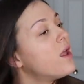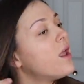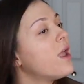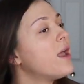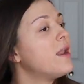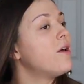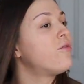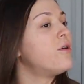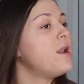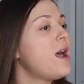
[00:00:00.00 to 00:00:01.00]
And uh,
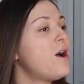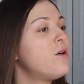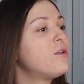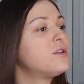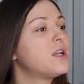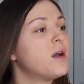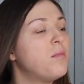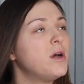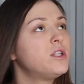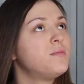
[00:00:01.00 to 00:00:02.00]
for now, there's like a
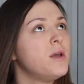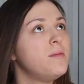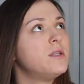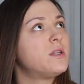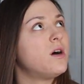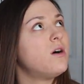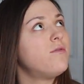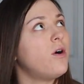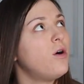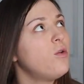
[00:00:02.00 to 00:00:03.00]
bunch of baby
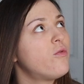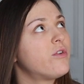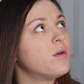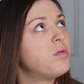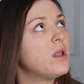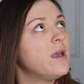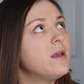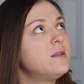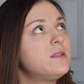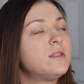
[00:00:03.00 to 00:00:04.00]
stuff all over the
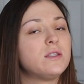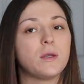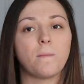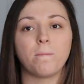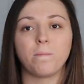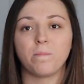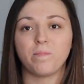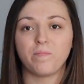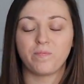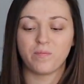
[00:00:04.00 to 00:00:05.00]
place
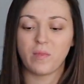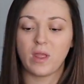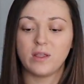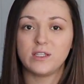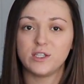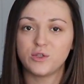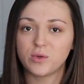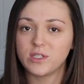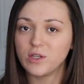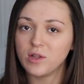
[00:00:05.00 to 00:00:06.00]
since we're
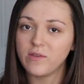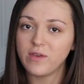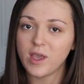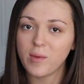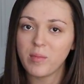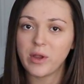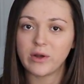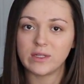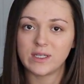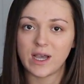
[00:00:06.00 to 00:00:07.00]
still living at my
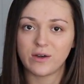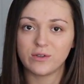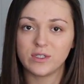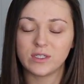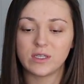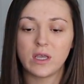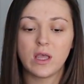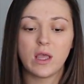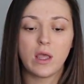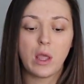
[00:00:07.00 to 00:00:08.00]
parents' house.
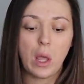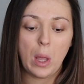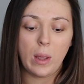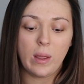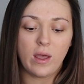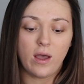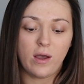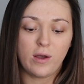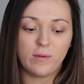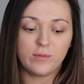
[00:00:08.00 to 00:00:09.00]

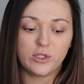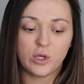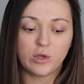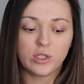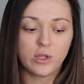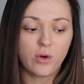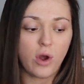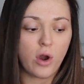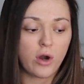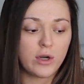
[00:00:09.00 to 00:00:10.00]
Um, so it's a little
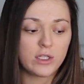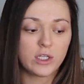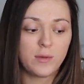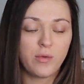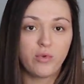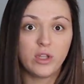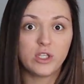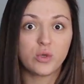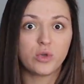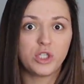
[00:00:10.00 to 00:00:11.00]
hard. It's going to be really
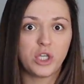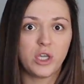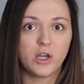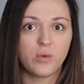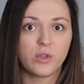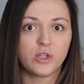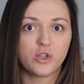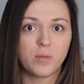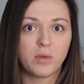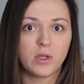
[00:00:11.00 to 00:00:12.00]
squishy here with the
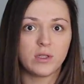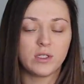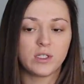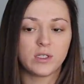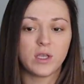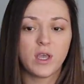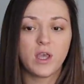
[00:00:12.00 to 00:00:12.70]
triplets.